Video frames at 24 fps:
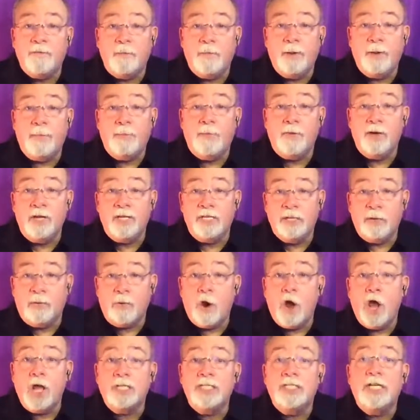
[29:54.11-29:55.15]
for people because they were
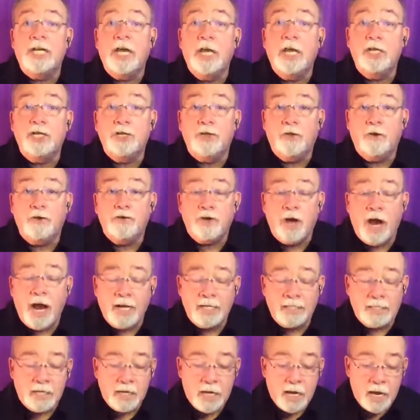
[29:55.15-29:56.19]
all singing to their
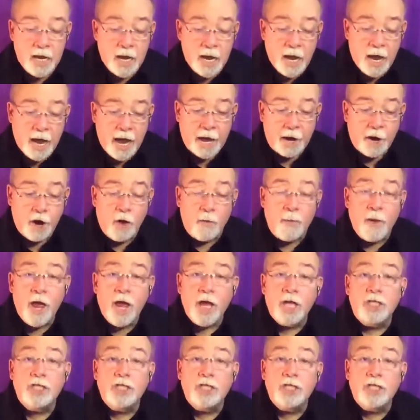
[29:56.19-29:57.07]
tracks at home.